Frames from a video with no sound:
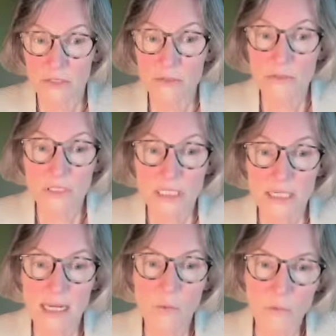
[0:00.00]
you could
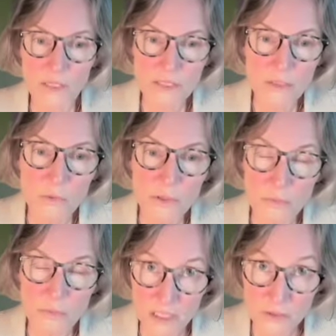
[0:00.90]
say, "I wonder what
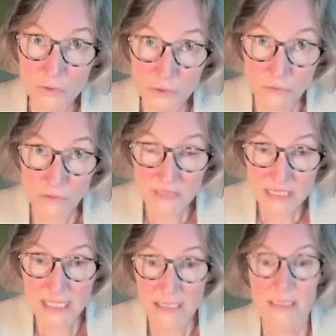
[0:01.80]
made you so
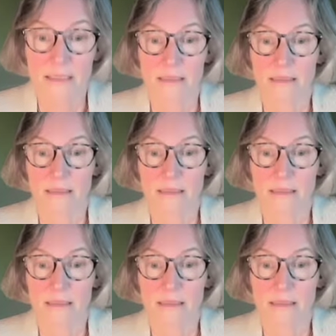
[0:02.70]
upset.